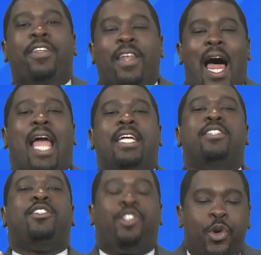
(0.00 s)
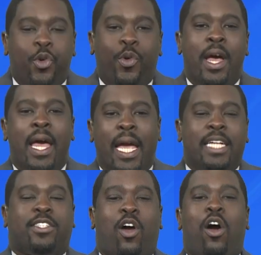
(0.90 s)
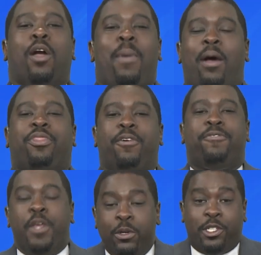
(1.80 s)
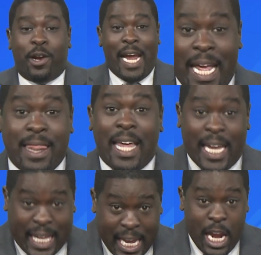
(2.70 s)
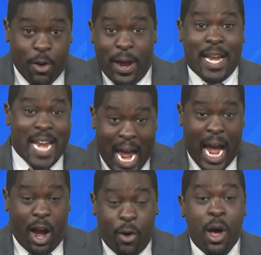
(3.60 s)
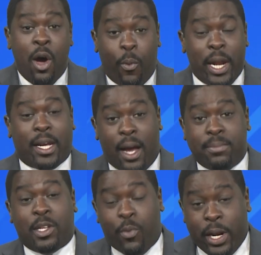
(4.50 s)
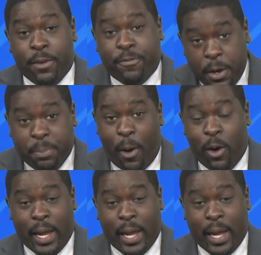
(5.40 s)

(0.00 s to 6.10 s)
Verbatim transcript: the Lions do is talk about the future. In the here and now, when it comes to winning football